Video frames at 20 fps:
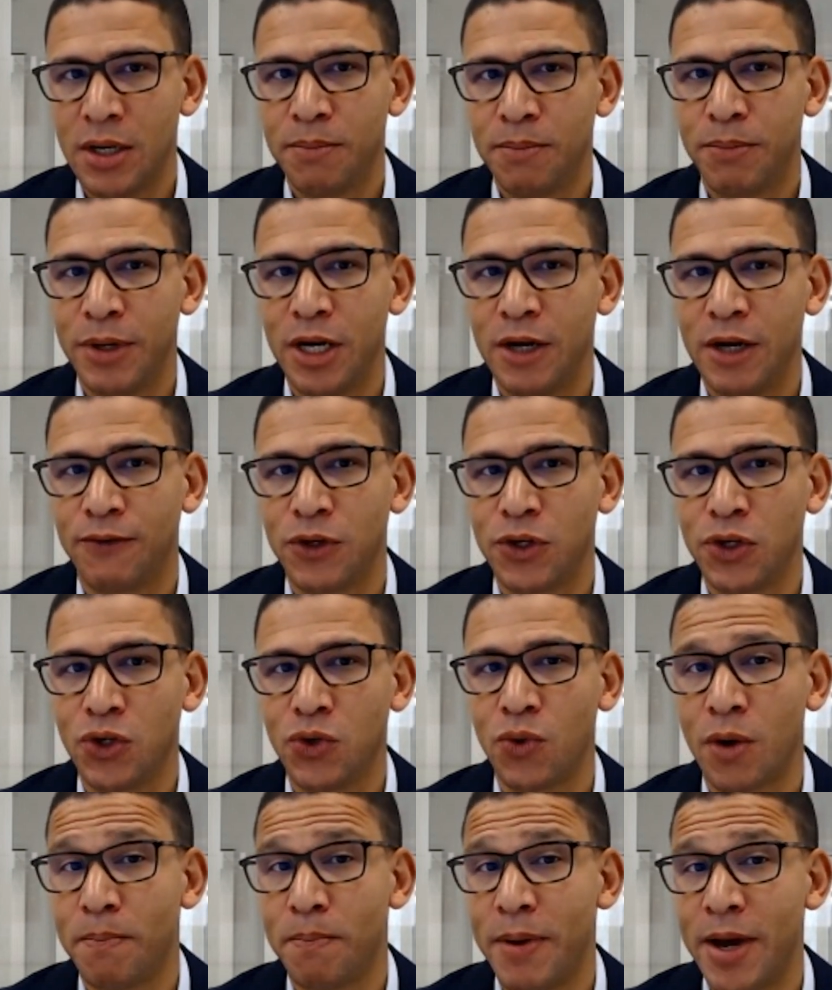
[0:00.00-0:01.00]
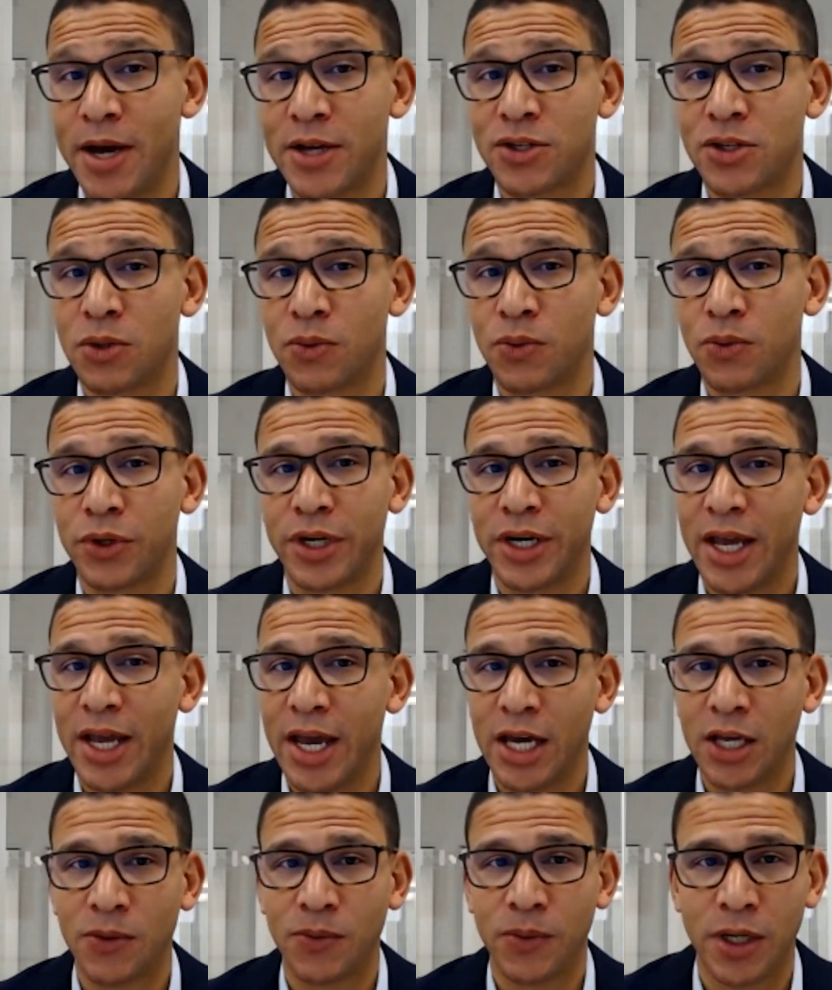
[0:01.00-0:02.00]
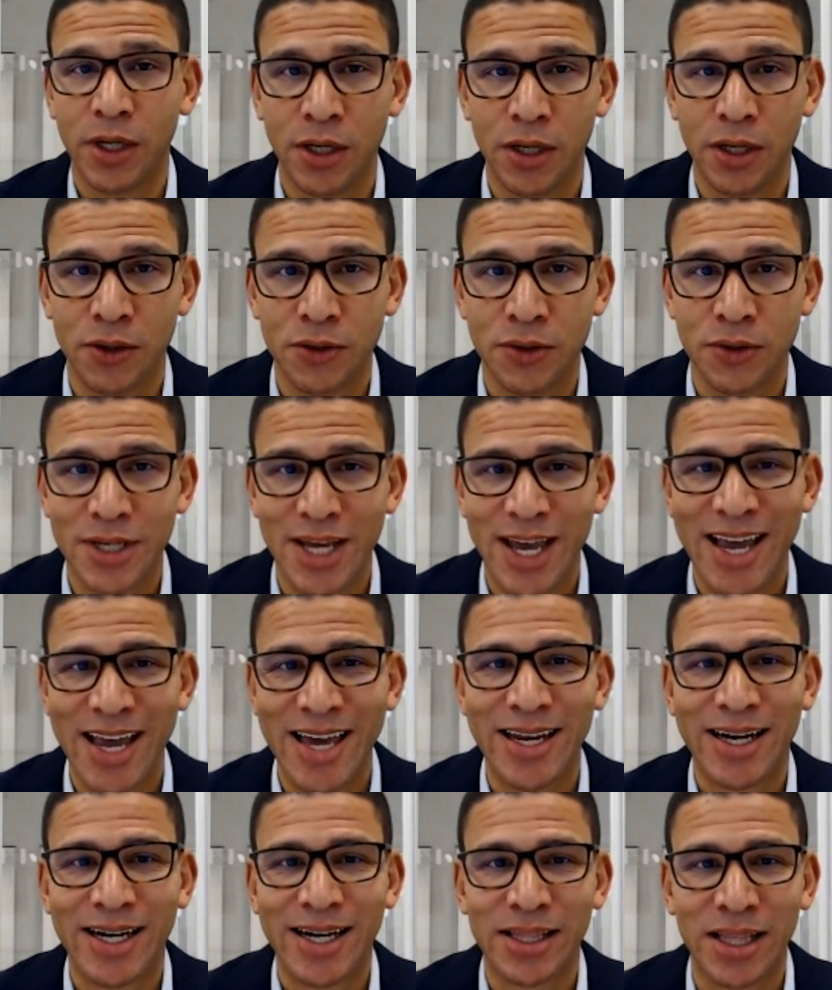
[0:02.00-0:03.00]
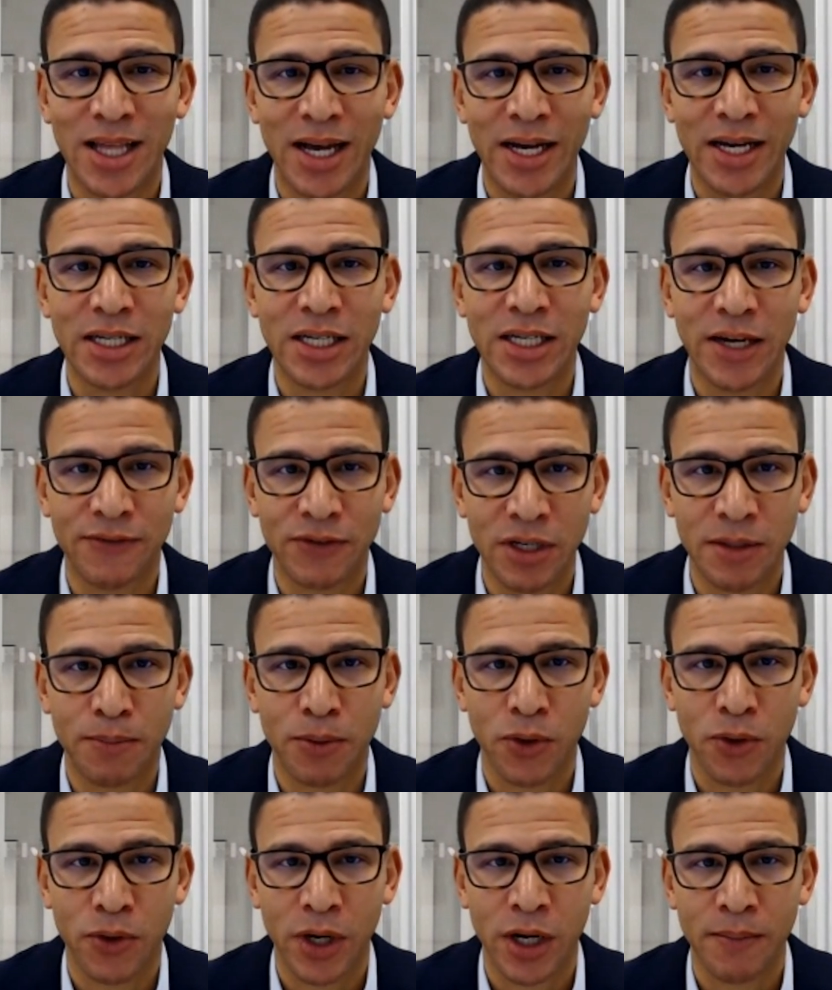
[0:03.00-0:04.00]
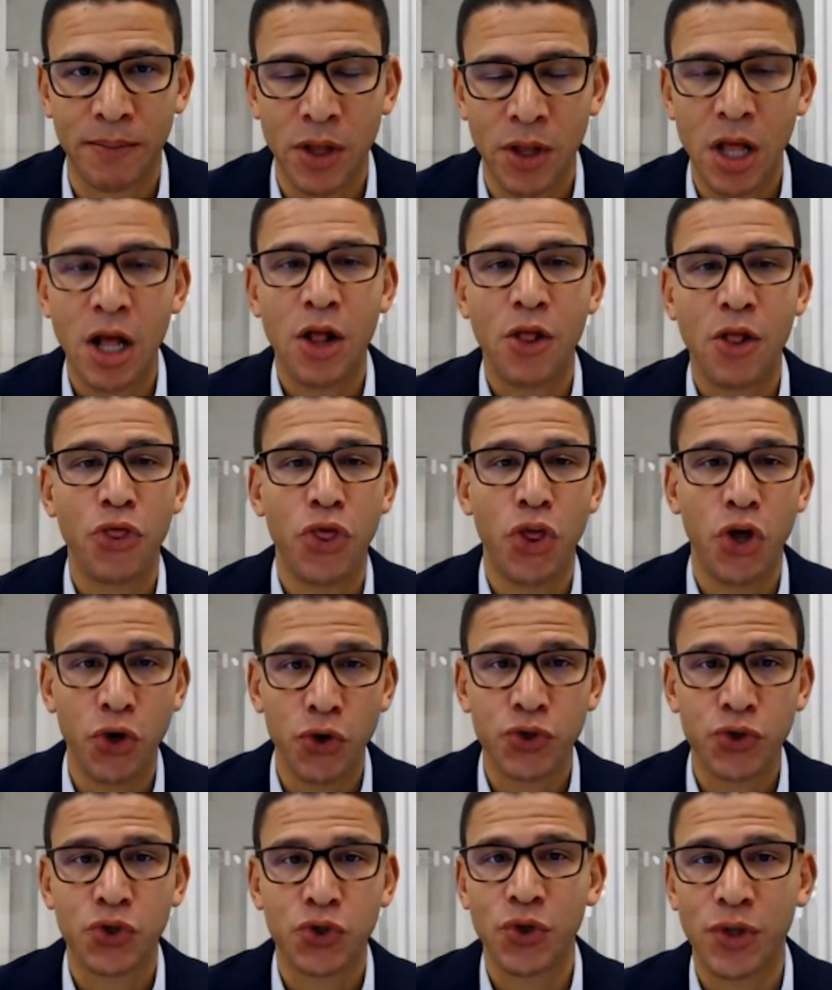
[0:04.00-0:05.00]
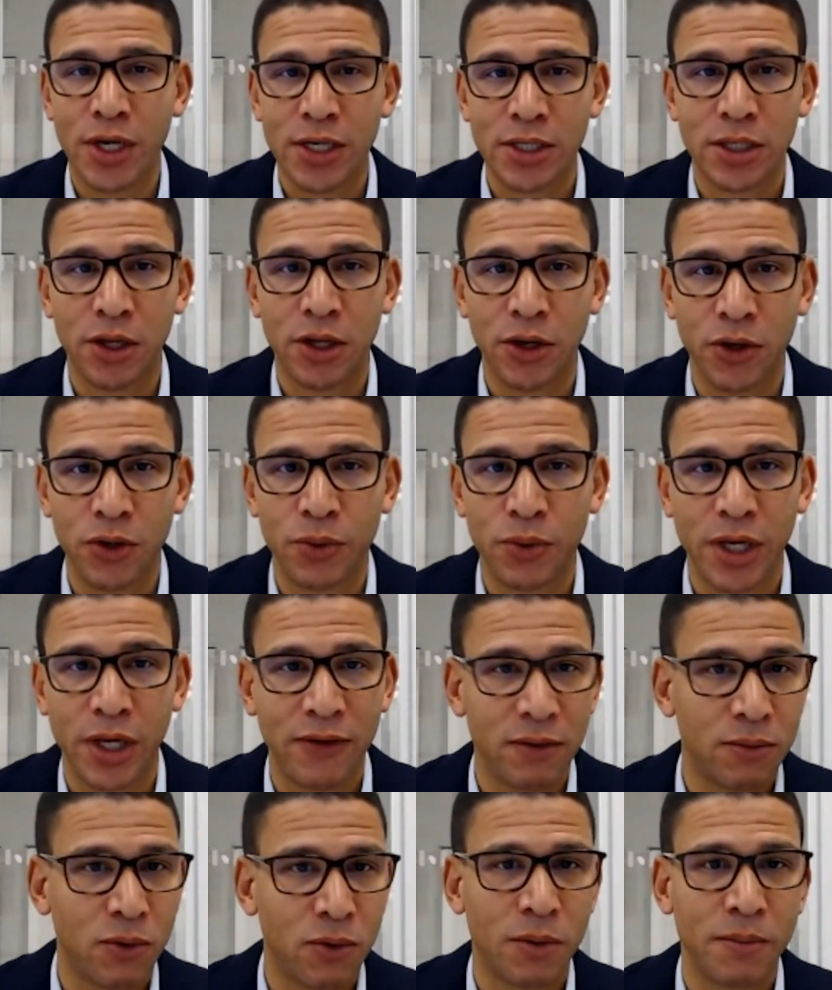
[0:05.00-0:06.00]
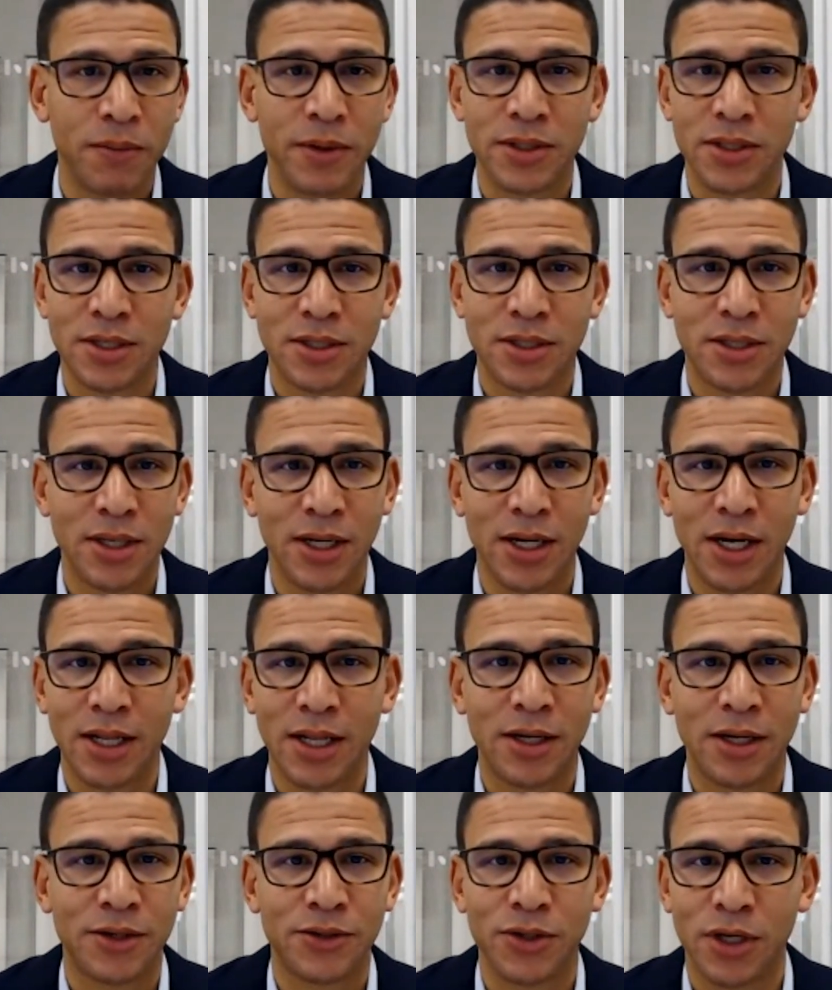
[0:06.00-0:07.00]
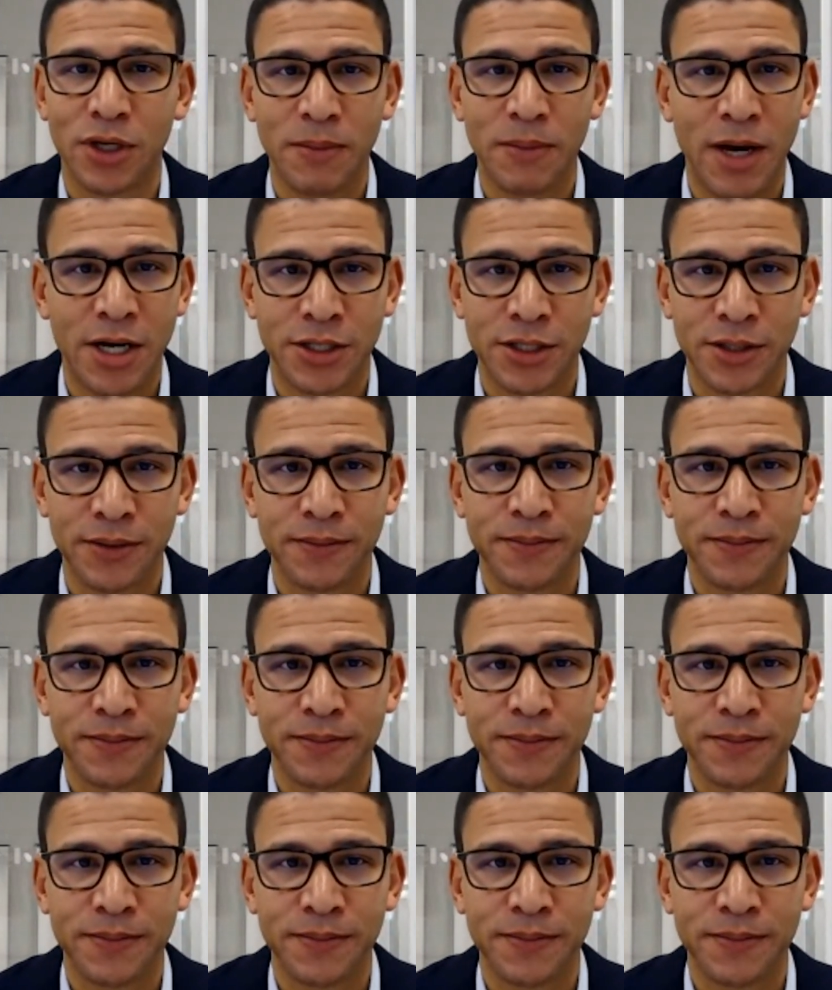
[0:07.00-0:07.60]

but if you are best in the world at handwritten notes and a client gifting program, those two things alone will give you more business than anything else you can imagine.